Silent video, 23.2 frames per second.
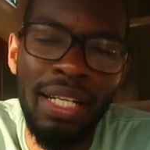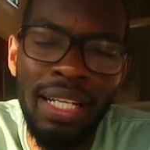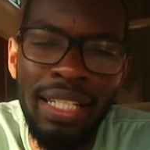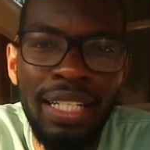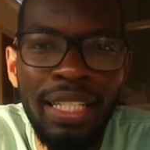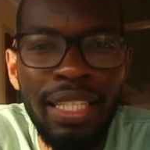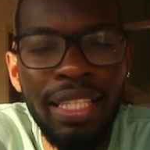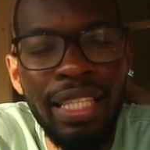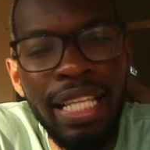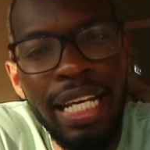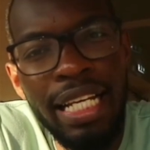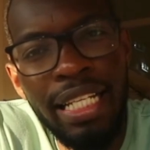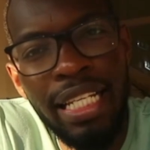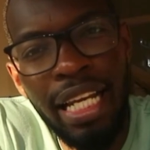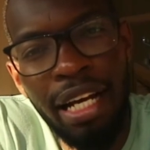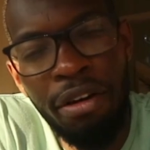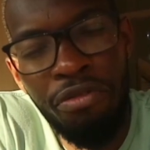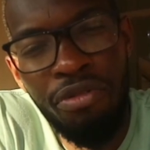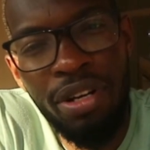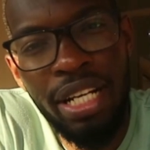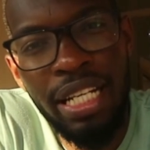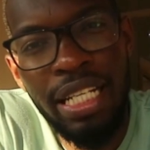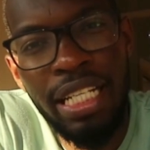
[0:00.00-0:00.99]
another thing
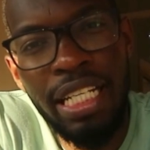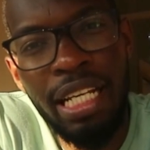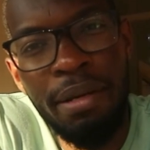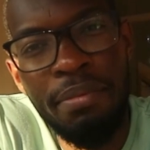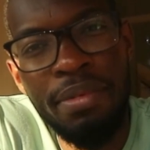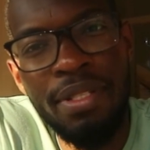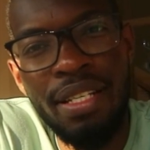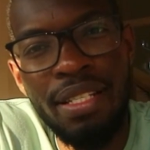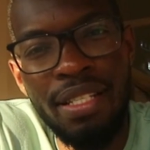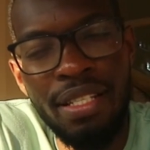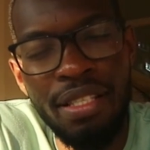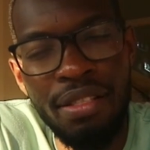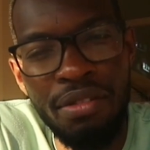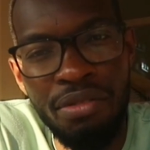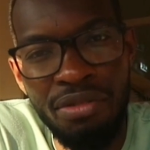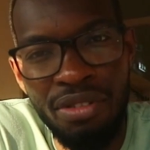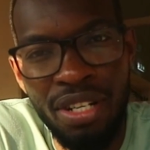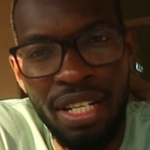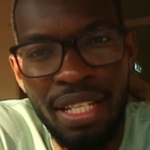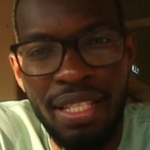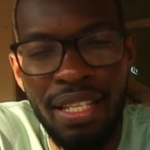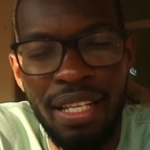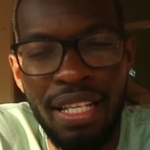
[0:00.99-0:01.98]
that really keeps us in a
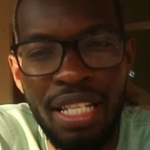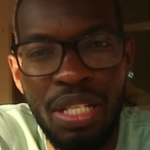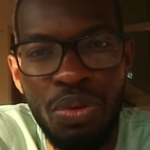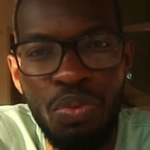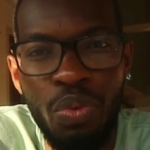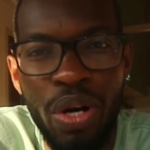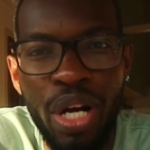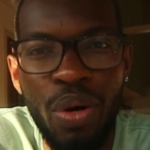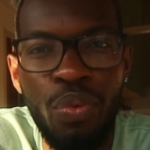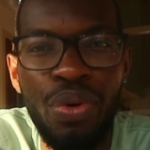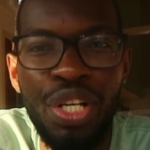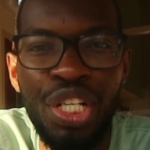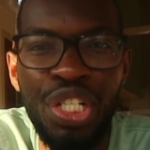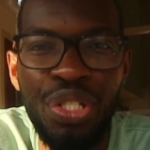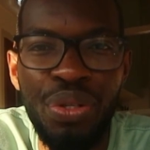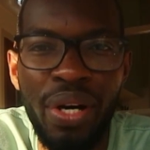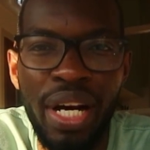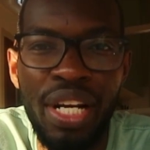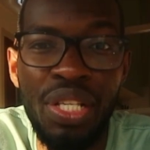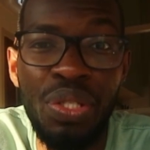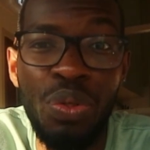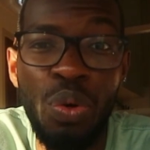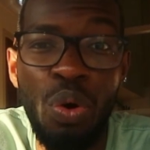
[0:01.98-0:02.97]
rut is when we try